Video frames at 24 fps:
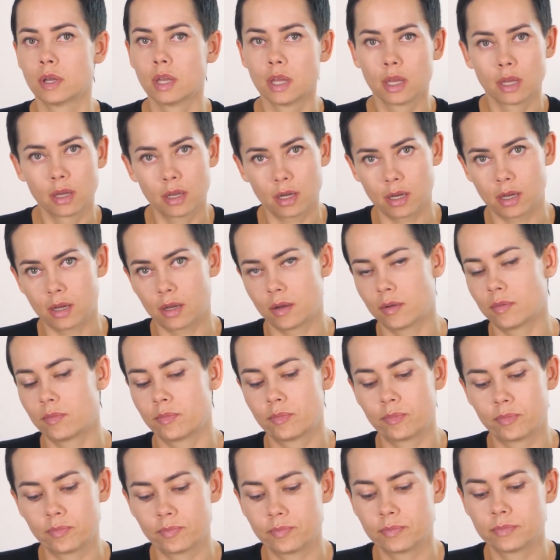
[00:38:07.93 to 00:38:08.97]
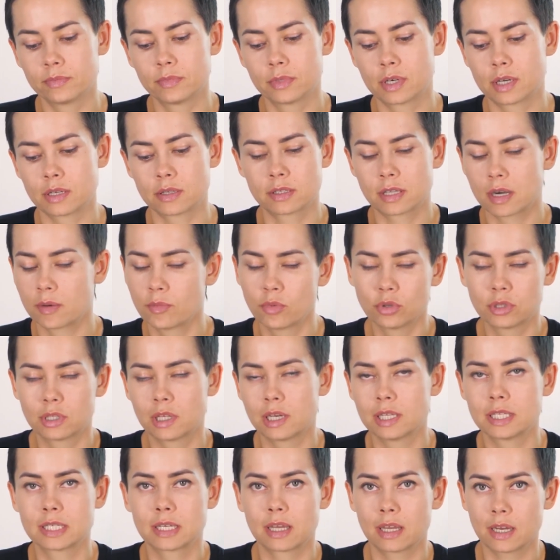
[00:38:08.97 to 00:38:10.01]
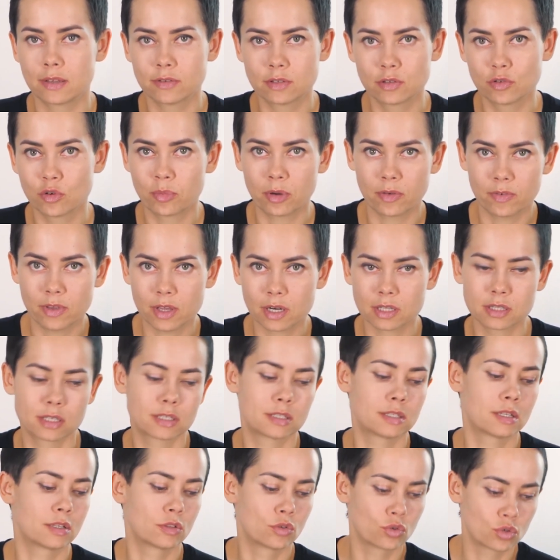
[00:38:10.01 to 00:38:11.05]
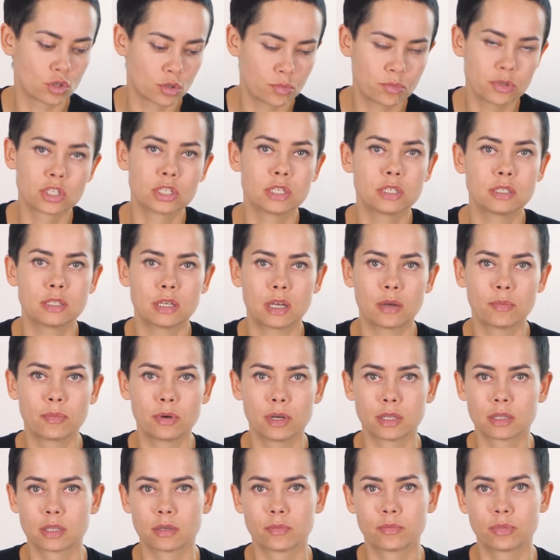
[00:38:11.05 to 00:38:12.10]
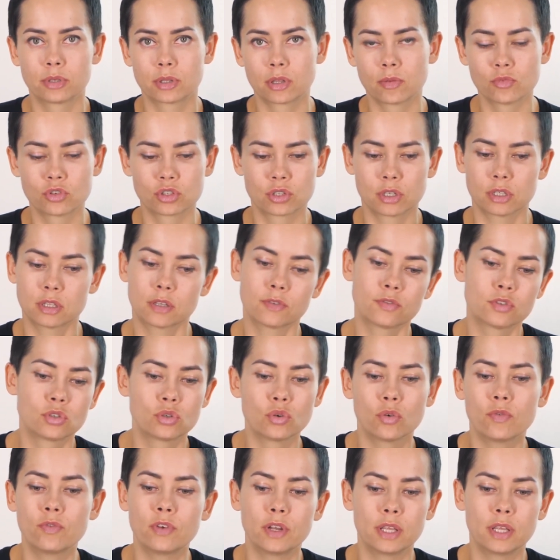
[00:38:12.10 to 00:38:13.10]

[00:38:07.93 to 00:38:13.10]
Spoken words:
If you work lightly, write about it, because it all affects